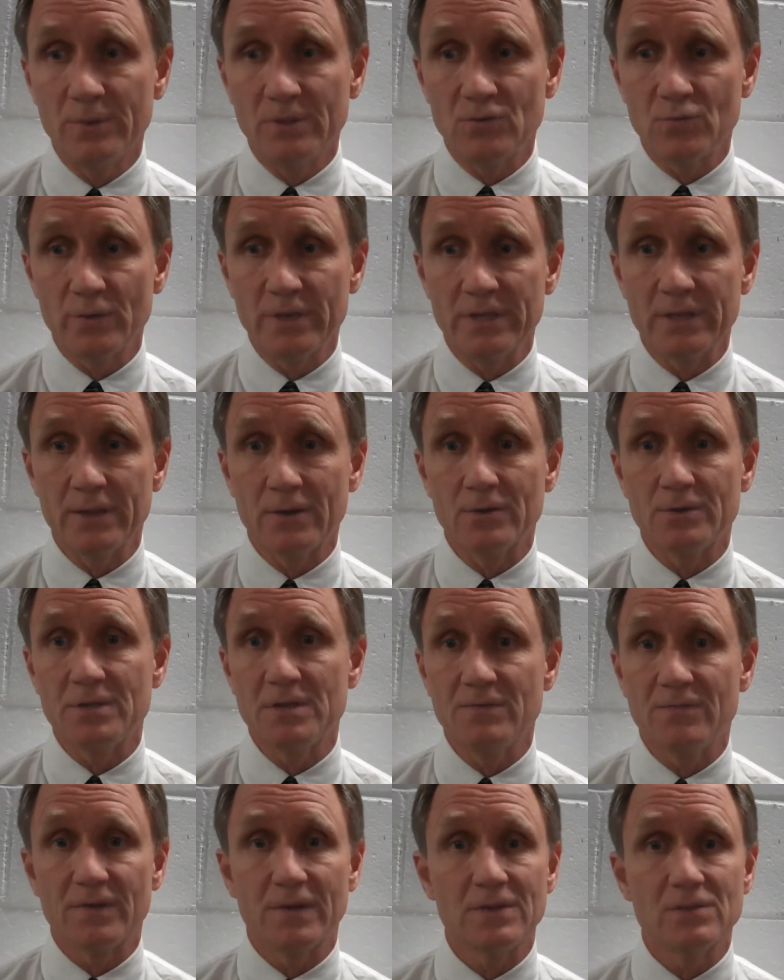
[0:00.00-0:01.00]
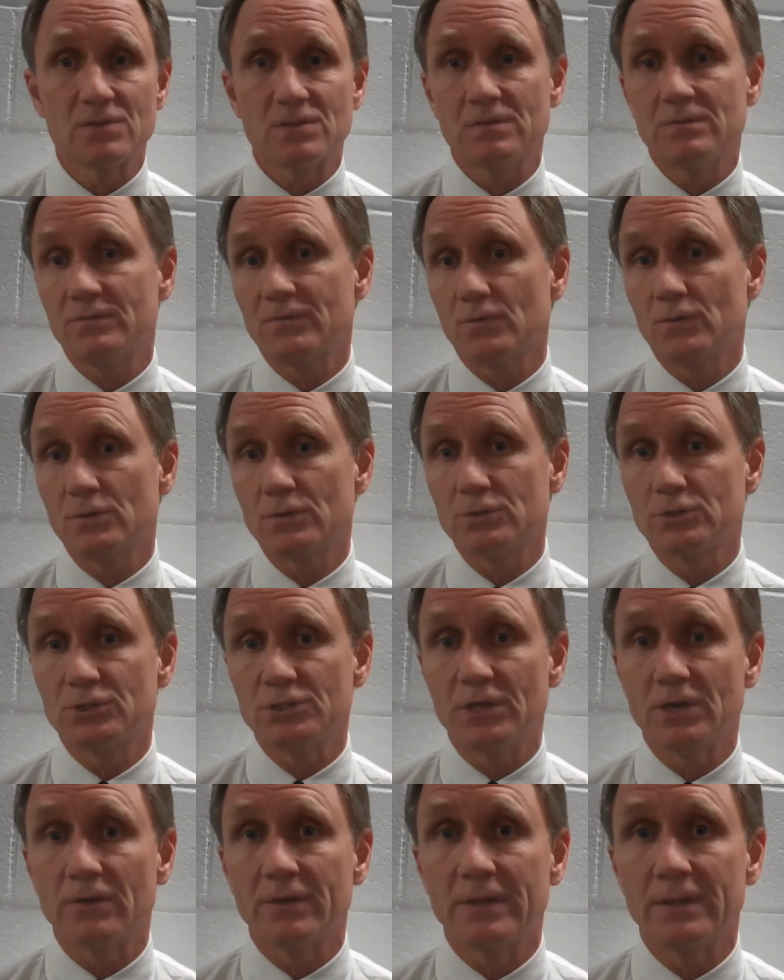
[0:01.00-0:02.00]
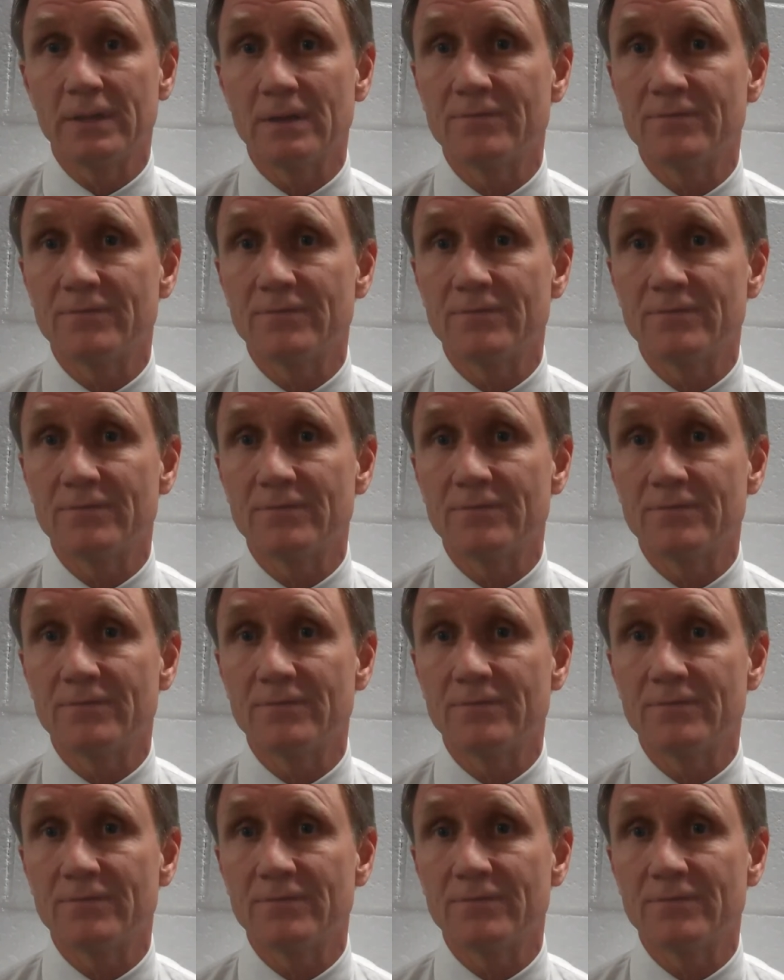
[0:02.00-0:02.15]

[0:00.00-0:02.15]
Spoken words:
between their defense and Florence Shelley,